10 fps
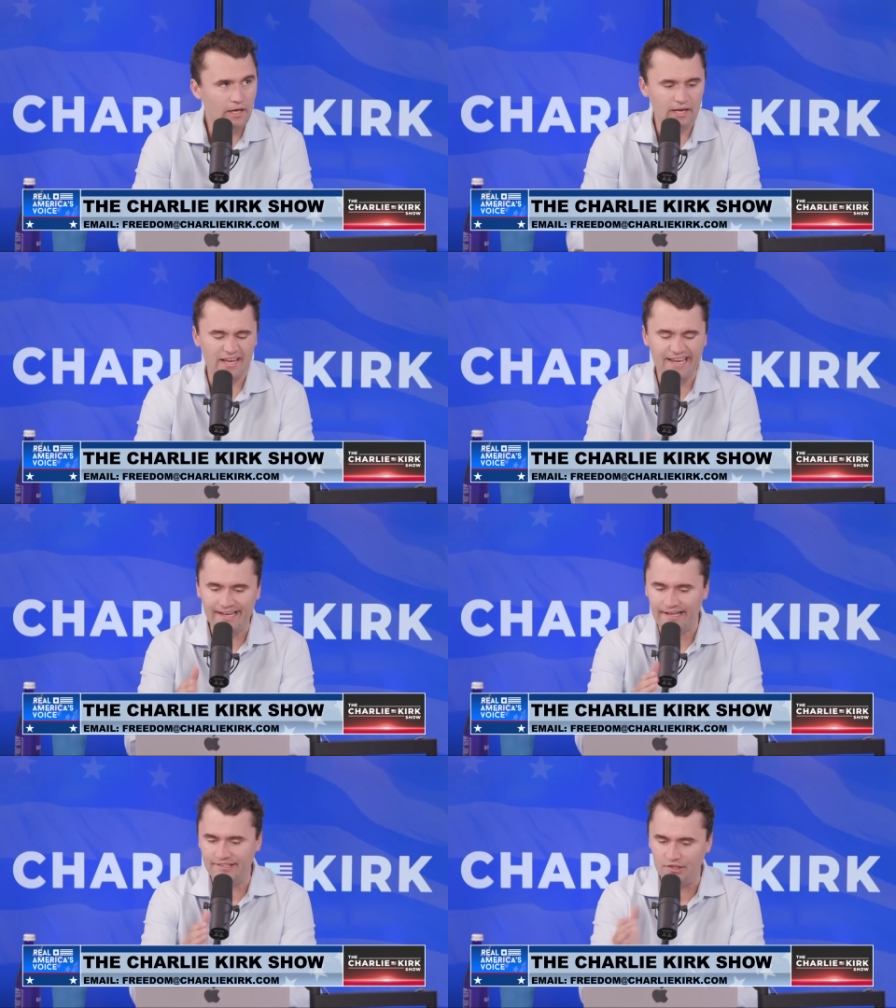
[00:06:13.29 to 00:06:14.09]
it,
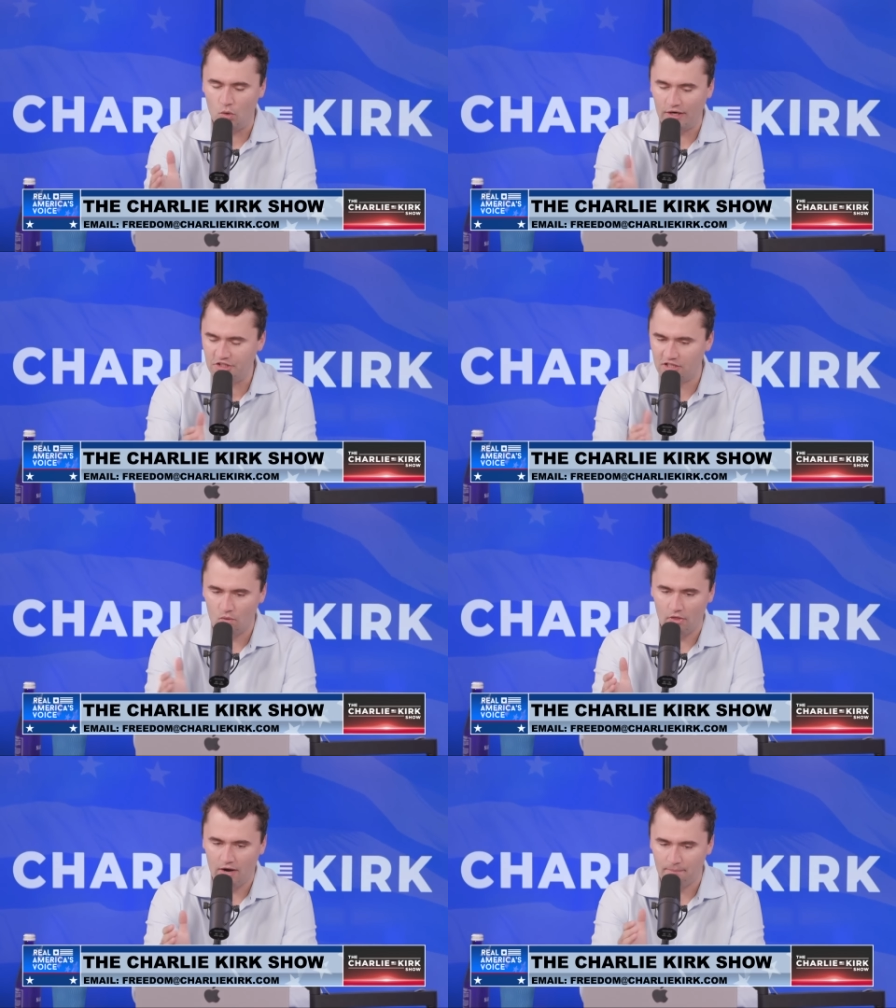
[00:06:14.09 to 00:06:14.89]
it, it is a question
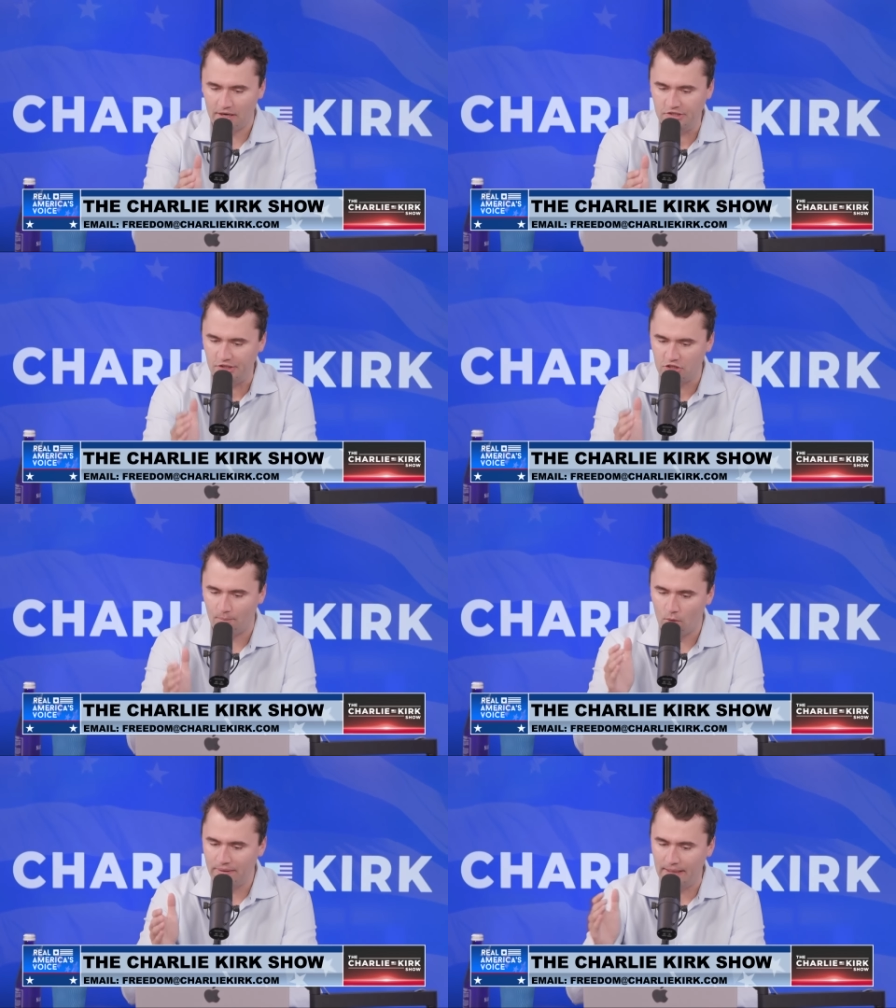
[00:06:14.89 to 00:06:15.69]
of whether or not President
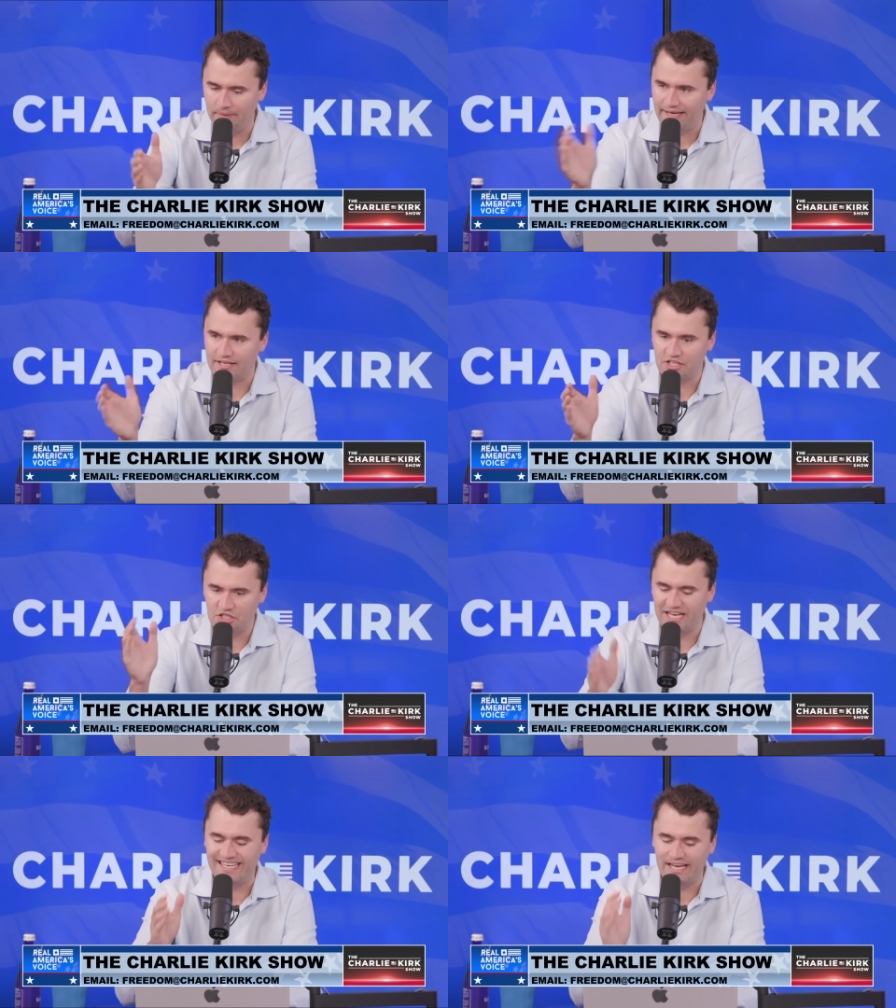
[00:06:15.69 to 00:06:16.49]
Trump will be able to get his
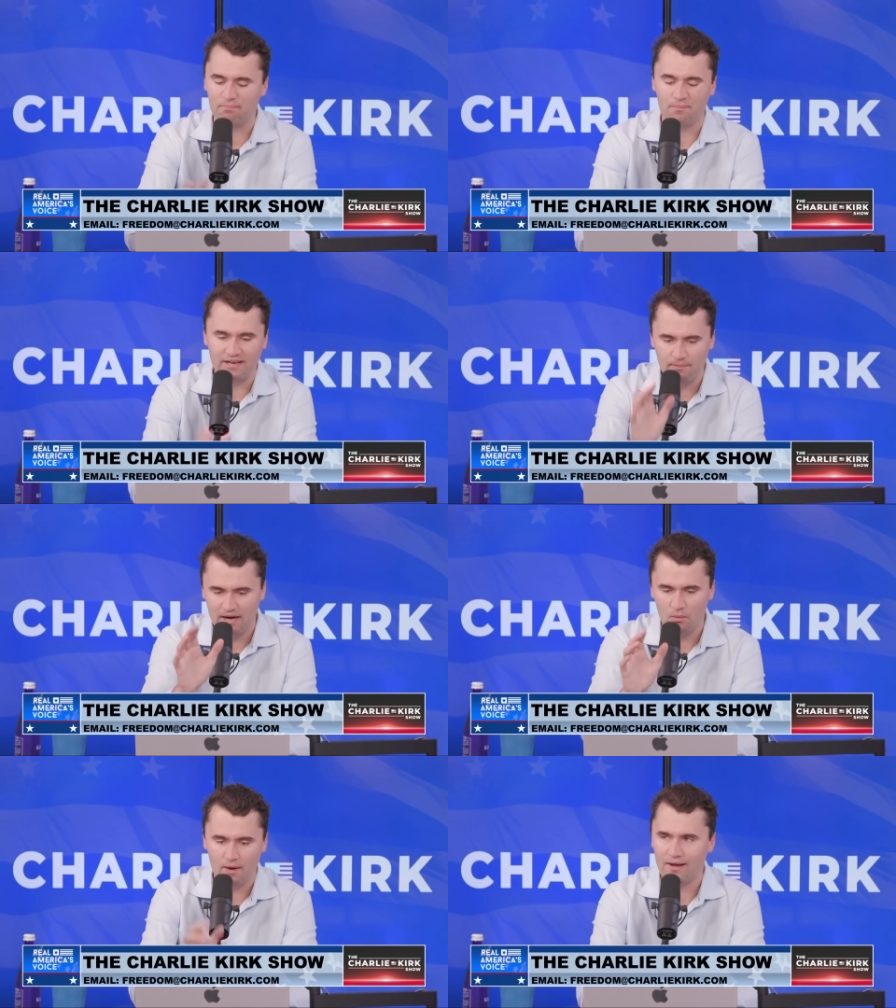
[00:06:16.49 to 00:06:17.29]
agenda implemented.
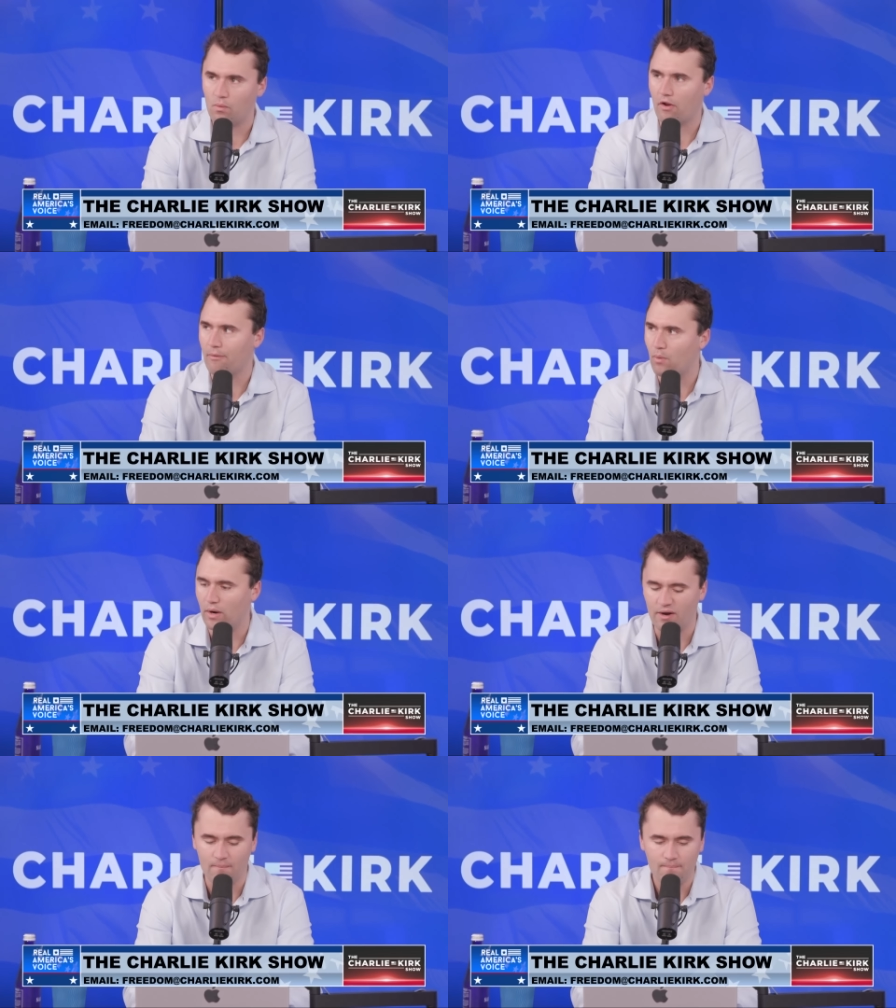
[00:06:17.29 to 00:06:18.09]
But I want to make one other
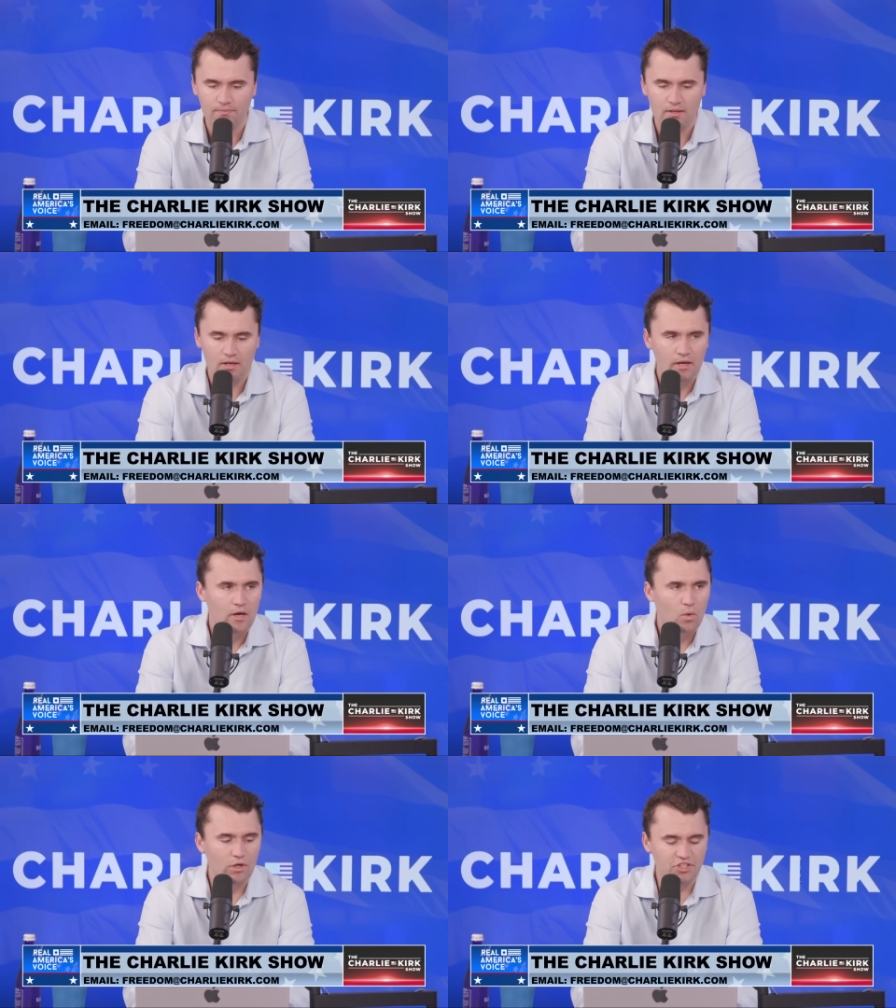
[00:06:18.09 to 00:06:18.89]
point here,
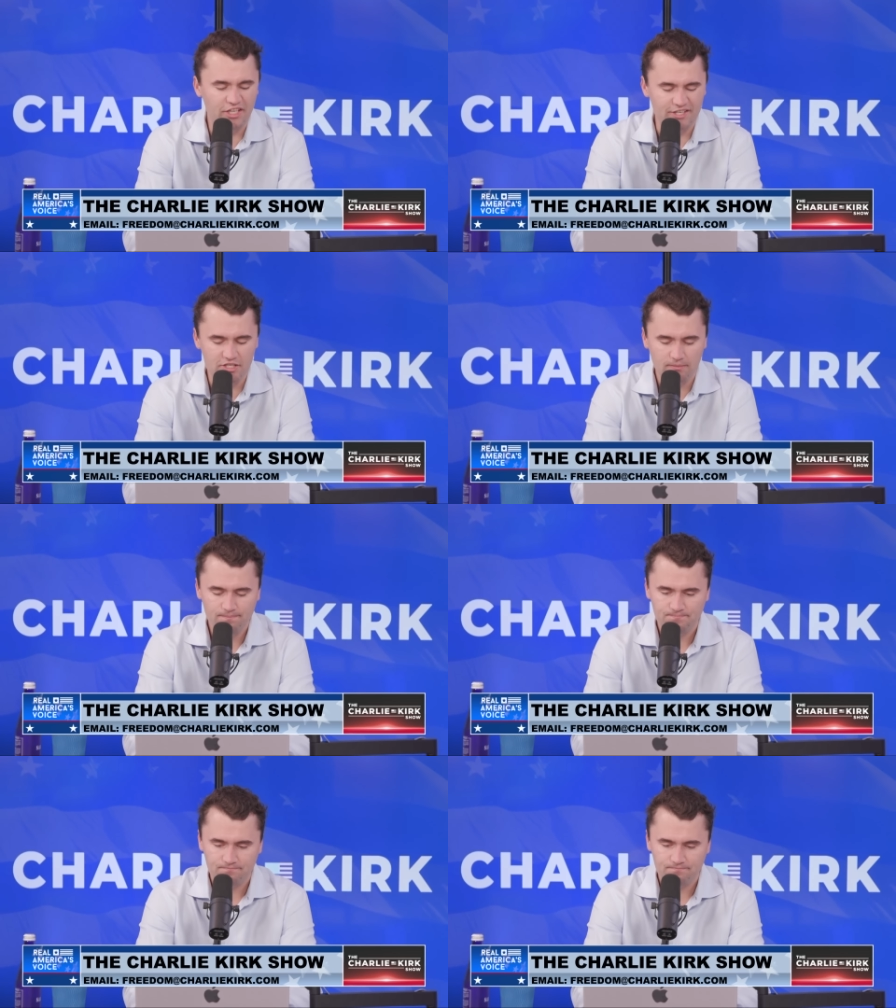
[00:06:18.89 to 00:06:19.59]
which is